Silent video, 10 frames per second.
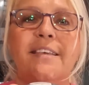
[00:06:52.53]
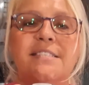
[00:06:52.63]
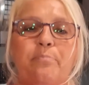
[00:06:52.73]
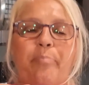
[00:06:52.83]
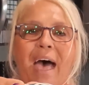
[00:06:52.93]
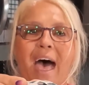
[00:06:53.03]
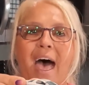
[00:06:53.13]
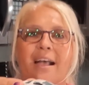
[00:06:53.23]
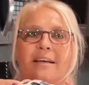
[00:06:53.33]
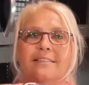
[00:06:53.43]
this
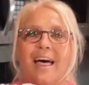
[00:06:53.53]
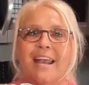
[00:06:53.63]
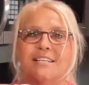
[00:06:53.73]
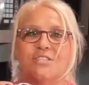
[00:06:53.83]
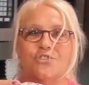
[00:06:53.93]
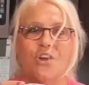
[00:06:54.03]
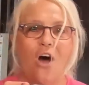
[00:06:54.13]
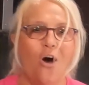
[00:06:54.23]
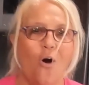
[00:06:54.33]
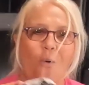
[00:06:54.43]
back, let us
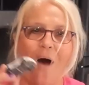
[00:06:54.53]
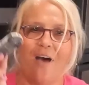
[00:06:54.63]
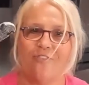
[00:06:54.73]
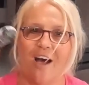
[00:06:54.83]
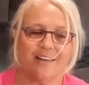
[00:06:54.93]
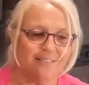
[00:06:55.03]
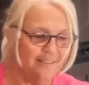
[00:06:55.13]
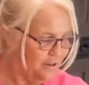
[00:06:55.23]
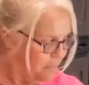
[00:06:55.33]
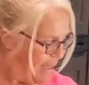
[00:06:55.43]
know. I've got a
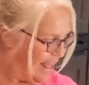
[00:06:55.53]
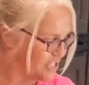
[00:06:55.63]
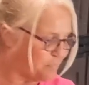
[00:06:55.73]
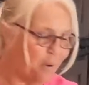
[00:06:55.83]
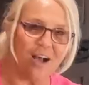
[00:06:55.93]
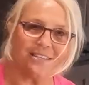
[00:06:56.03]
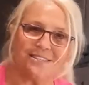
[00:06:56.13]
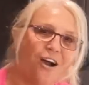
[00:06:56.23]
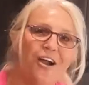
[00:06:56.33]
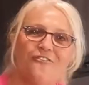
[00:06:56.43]
little Matchbox
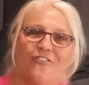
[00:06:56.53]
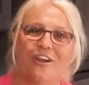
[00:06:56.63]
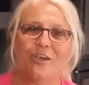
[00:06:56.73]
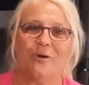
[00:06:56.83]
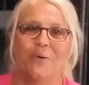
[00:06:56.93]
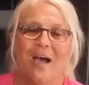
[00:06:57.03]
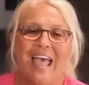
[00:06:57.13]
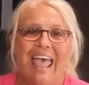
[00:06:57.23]
car for you.